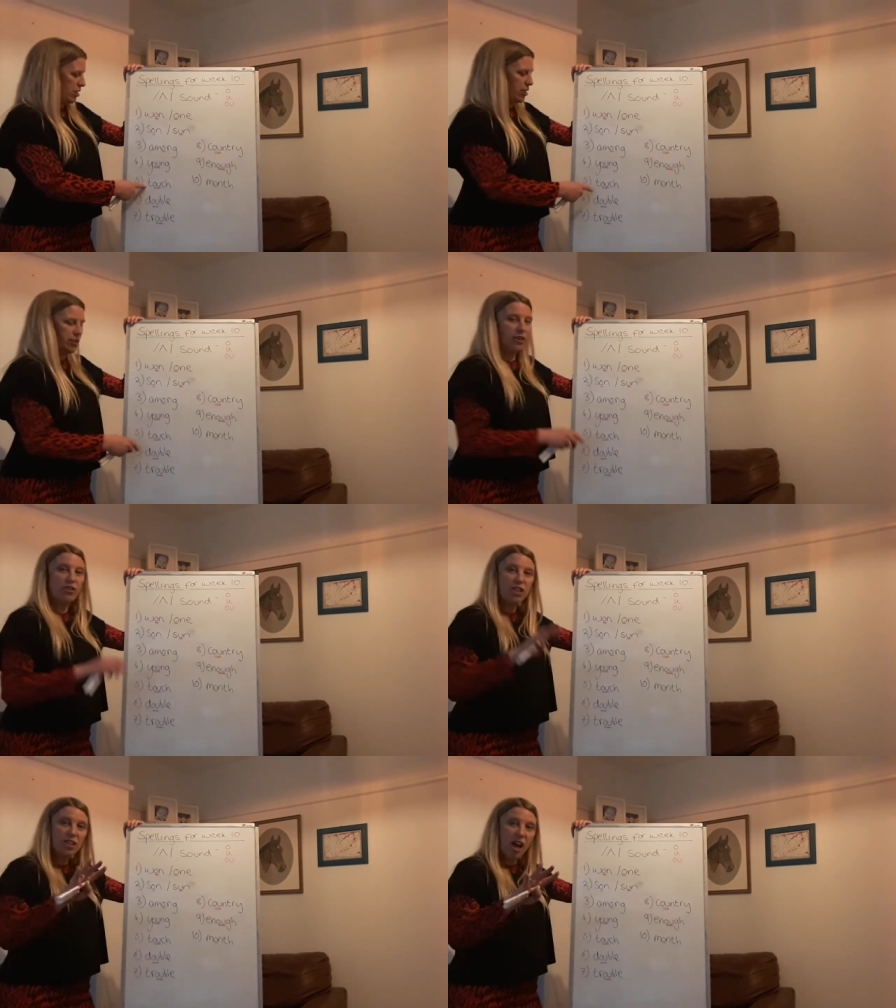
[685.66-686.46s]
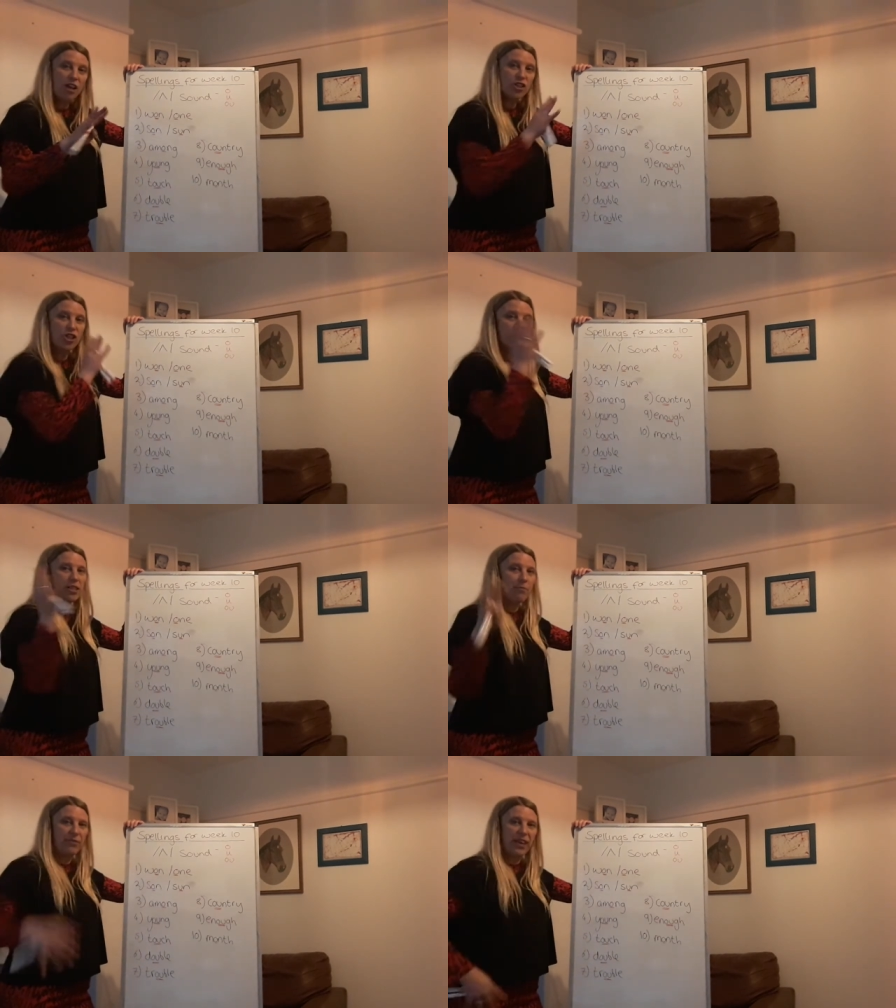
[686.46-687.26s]
So to touch
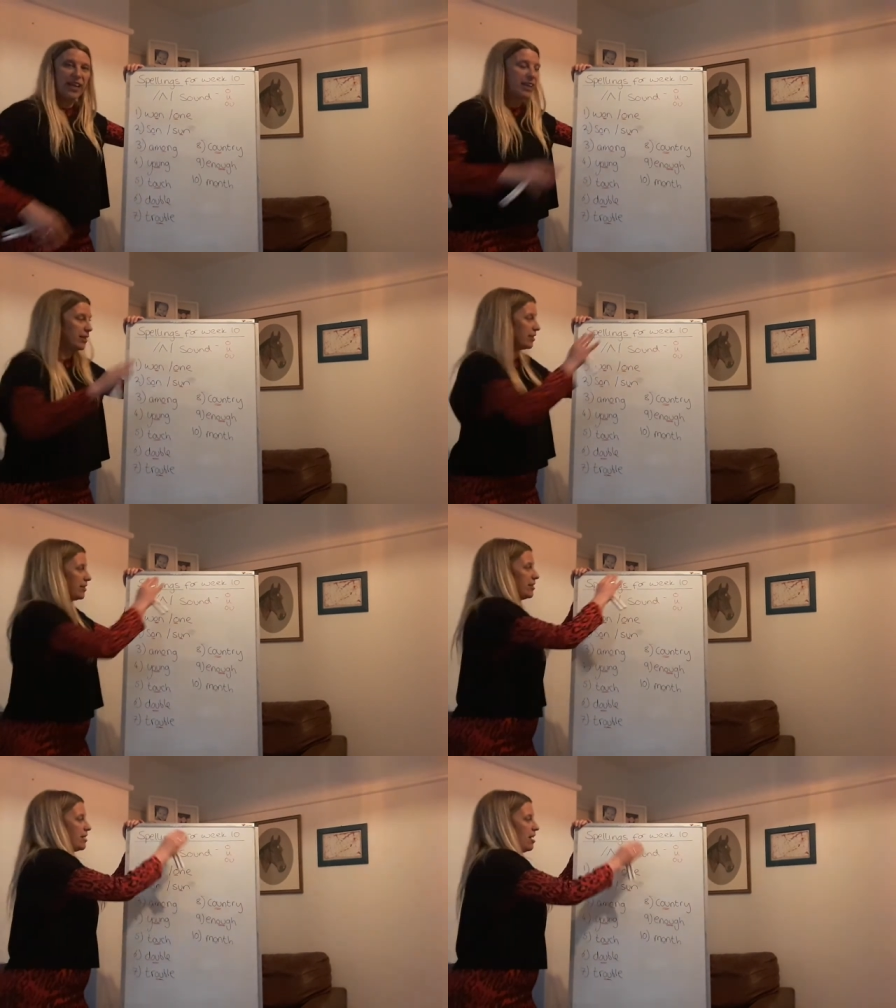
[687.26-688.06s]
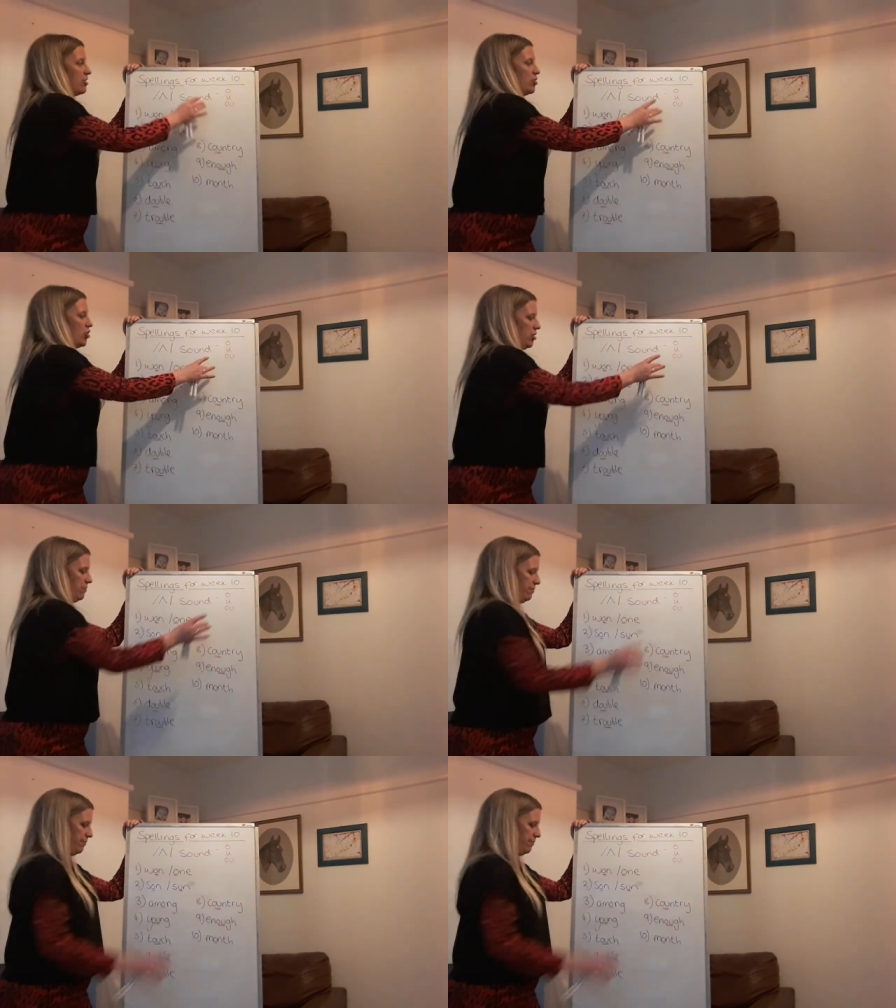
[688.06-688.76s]
something, to touch.